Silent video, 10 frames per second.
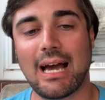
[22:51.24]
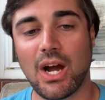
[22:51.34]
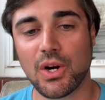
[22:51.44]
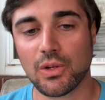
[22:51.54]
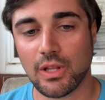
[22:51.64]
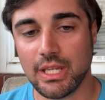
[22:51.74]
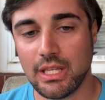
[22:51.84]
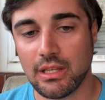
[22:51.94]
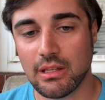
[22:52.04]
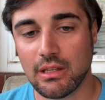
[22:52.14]
early,
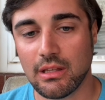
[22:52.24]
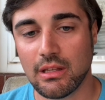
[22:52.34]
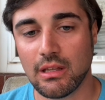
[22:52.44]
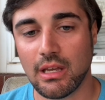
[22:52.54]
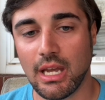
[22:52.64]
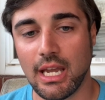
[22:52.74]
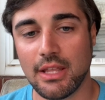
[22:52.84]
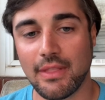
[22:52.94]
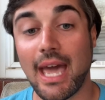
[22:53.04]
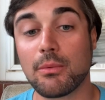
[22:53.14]

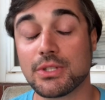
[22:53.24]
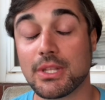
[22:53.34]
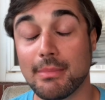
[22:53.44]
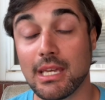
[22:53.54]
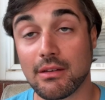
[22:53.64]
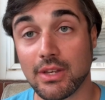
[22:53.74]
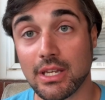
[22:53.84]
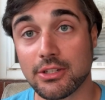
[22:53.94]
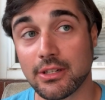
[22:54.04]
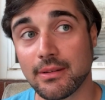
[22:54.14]
and that was the big
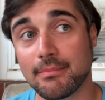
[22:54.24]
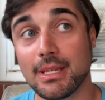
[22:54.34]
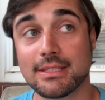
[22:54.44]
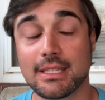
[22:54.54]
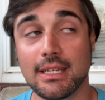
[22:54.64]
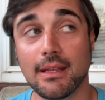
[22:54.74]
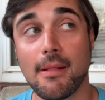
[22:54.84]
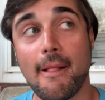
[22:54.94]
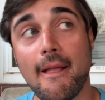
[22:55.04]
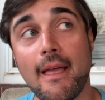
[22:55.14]
fish. Missed it.
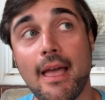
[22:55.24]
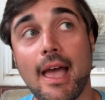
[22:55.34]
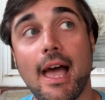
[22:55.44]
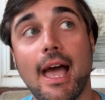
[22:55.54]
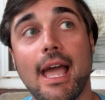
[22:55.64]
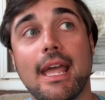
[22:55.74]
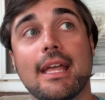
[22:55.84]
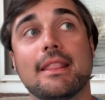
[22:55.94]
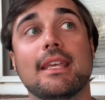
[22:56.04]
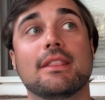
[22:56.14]

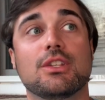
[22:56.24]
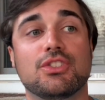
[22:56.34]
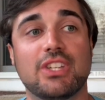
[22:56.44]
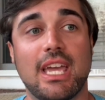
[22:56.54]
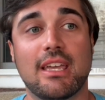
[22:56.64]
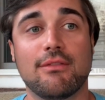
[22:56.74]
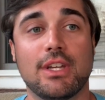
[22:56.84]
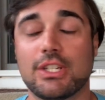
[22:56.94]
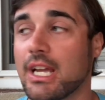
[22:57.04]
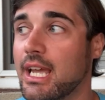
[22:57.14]
And then the second
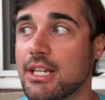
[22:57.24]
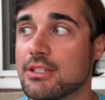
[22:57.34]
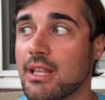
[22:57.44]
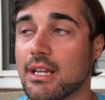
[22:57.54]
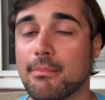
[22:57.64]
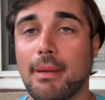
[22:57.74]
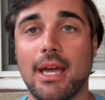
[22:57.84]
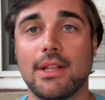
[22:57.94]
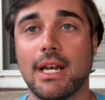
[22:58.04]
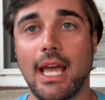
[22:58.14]
fish I catch is like a 1.5
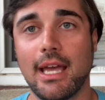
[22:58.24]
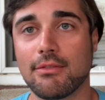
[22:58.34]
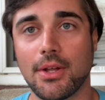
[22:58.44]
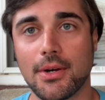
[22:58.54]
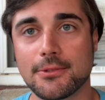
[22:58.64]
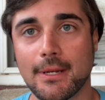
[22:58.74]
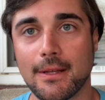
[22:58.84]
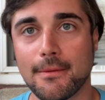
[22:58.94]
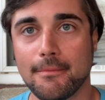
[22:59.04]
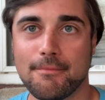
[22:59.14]
pound
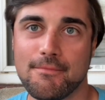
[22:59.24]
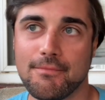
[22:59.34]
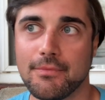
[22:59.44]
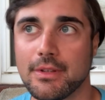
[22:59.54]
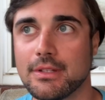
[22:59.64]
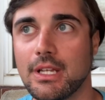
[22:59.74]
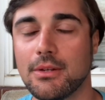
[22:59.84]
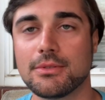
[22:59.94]
largemouth. You know,